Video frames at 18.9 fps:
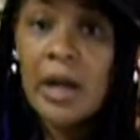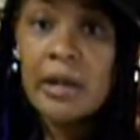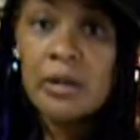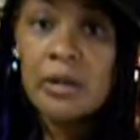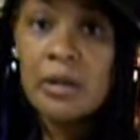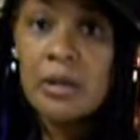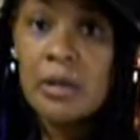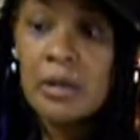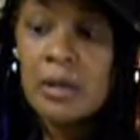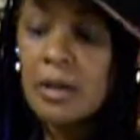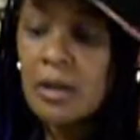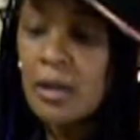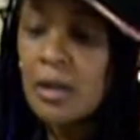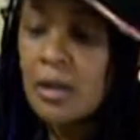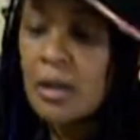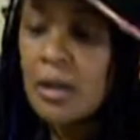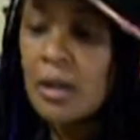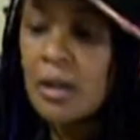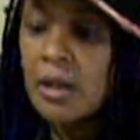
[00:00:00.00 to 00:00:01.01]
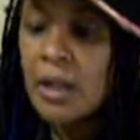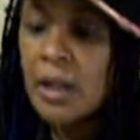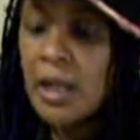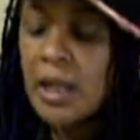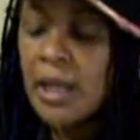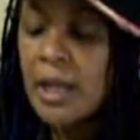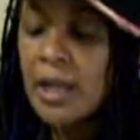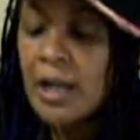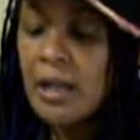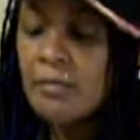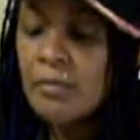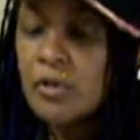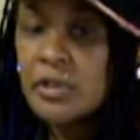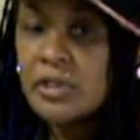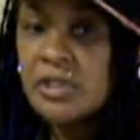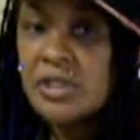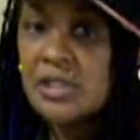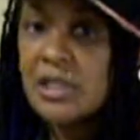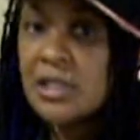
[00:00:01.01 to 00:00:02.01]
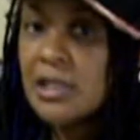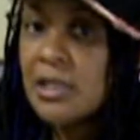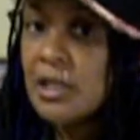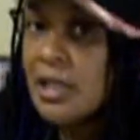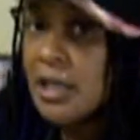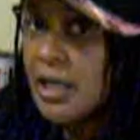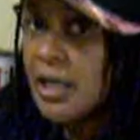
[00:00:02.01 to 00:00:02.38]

water, and I'm going to sit it